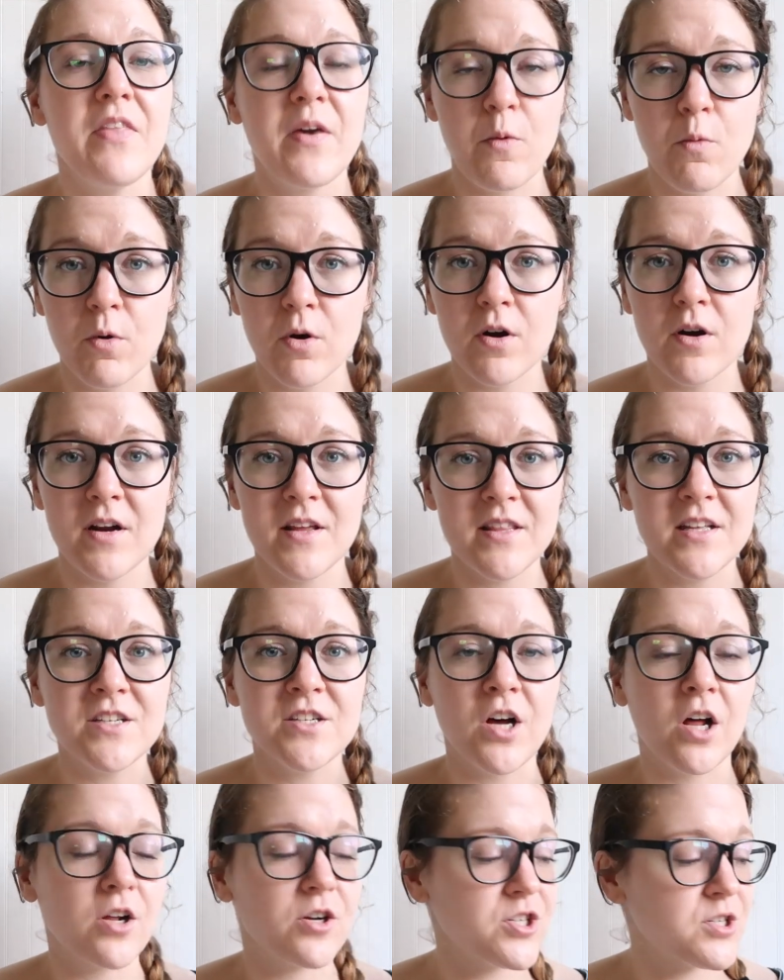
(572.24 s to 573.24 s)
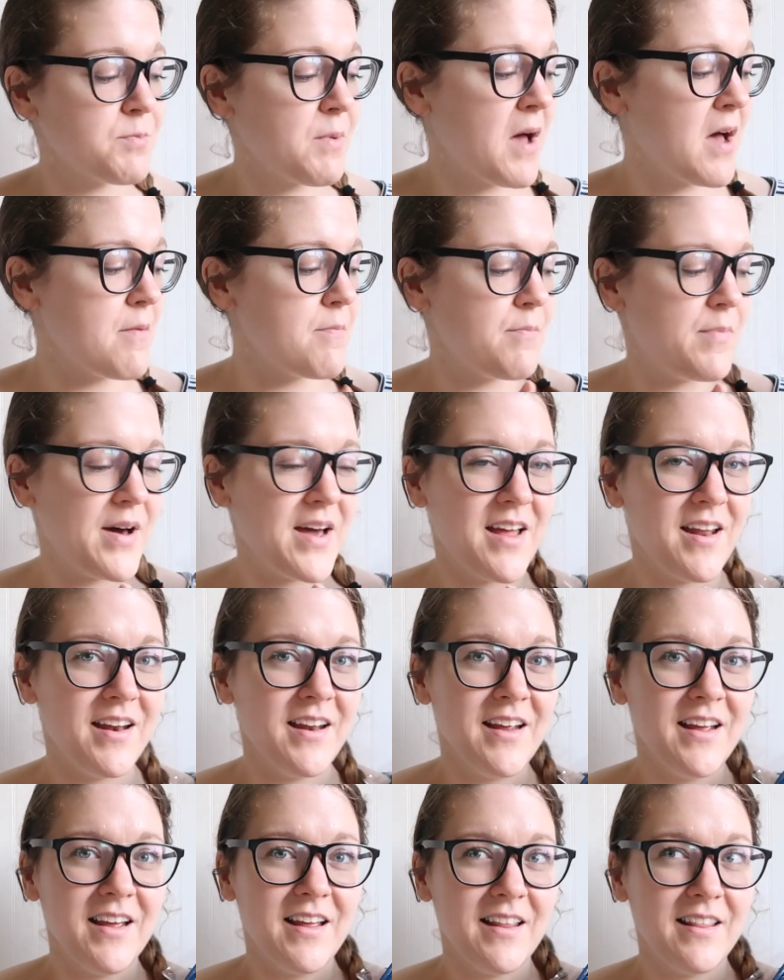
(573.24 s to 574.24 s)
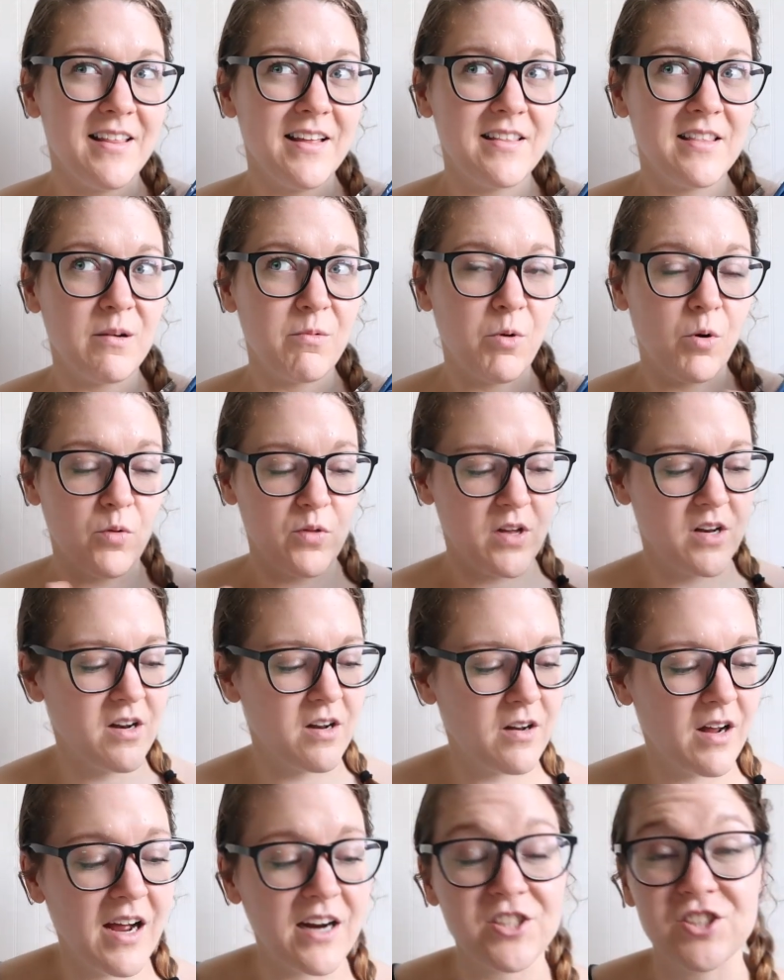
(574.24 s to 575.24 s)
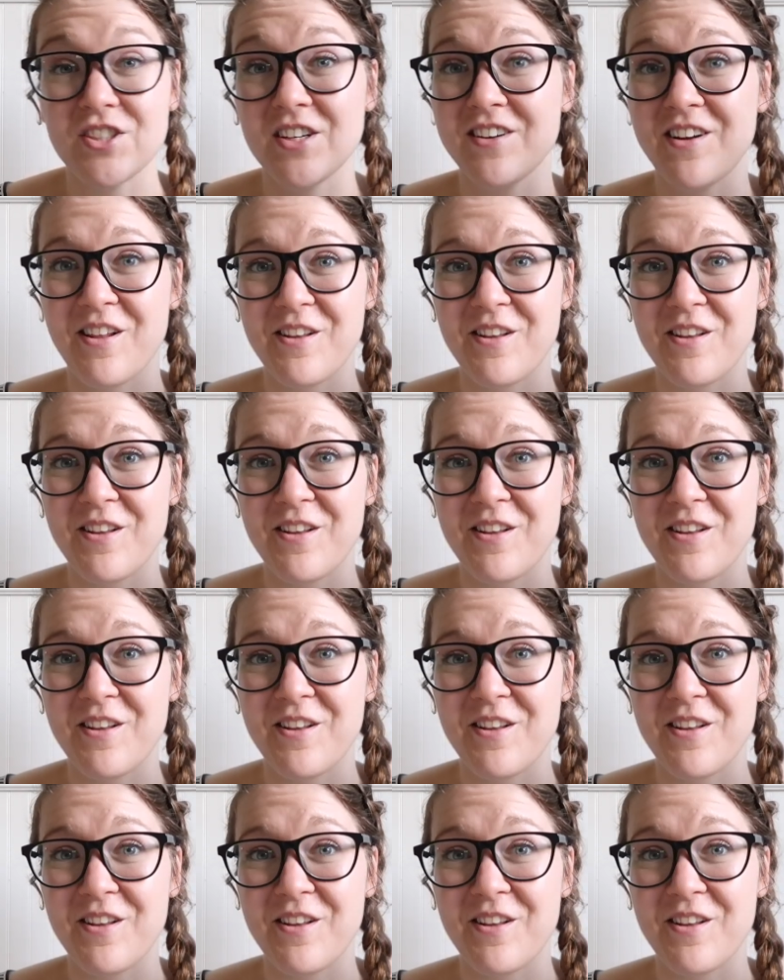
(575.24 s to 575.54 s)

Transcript: They were in the dollar spot, but I think they were only actually